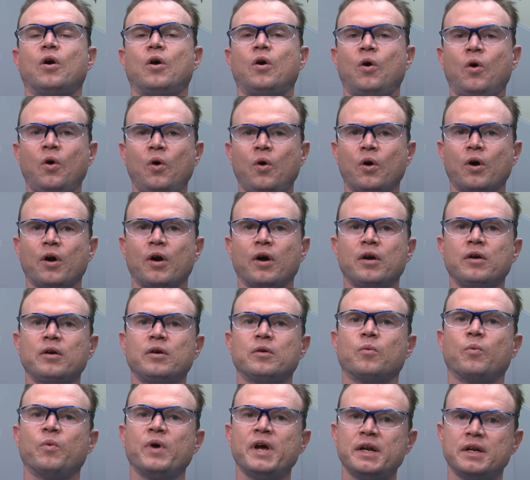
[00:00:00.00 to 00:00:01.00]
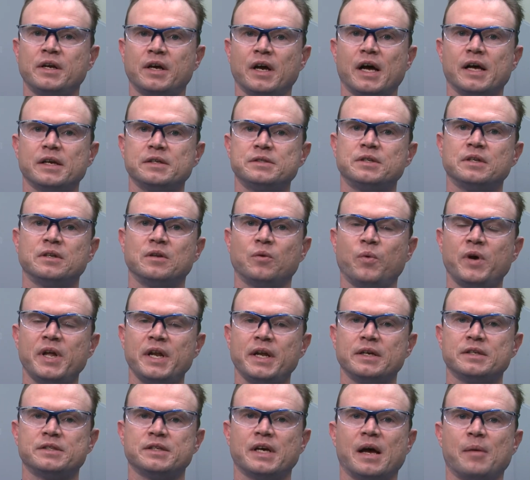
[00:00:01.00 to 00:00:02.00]
or wind gusts in the
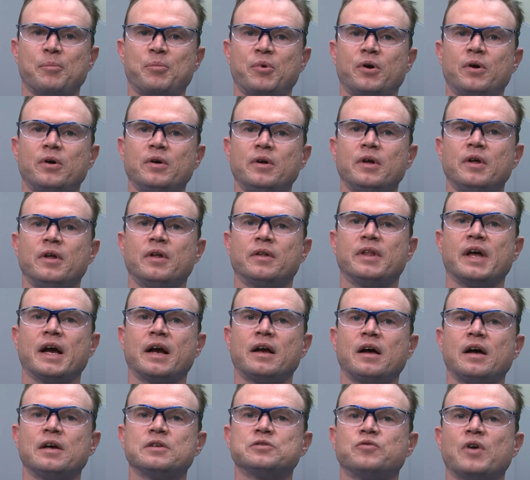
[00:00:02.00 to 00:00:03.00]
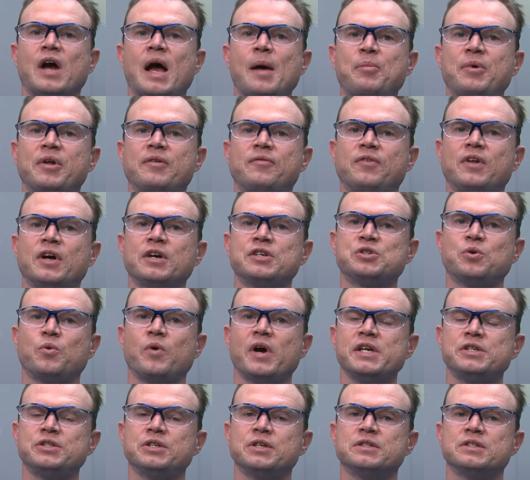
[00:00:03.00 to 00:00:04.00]
wind example that cause rapid
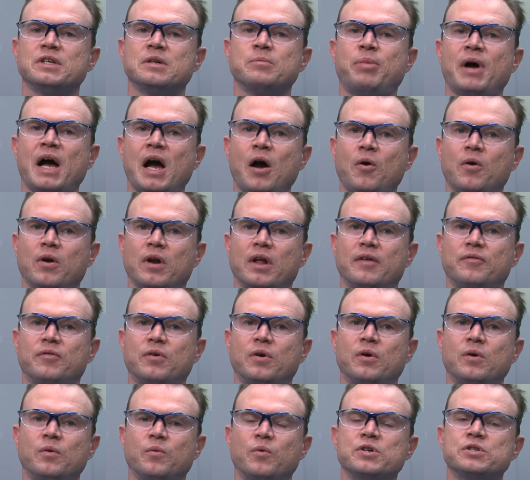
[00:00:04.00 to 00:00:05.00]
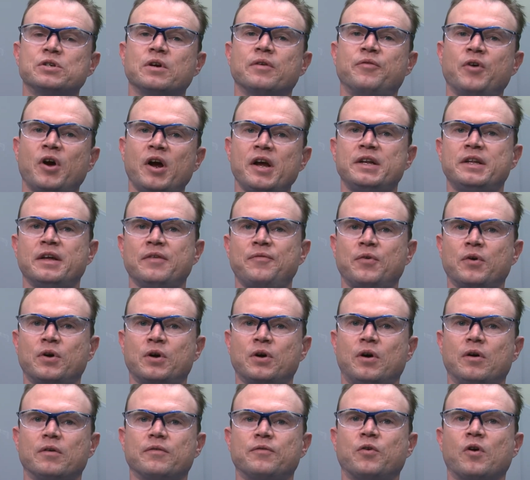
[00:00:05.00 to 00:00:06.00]
fluctuations in power level, which are very
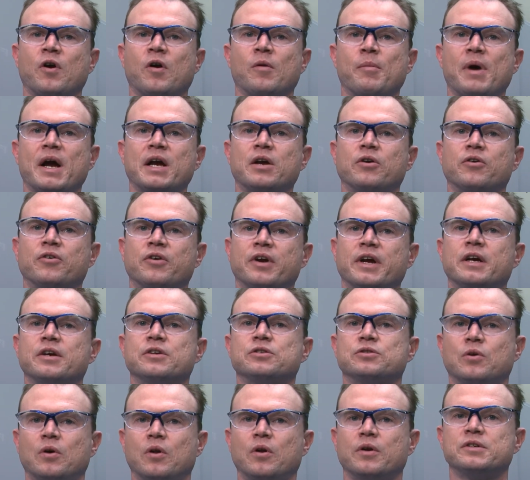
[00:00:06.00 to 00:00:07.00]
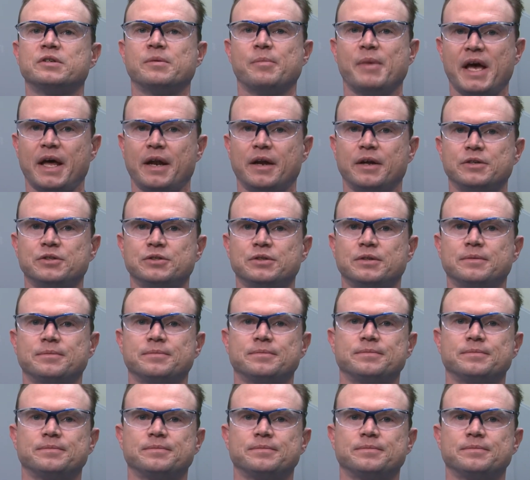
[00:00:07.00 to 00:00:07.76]
difficult for our microgrid controller to manage.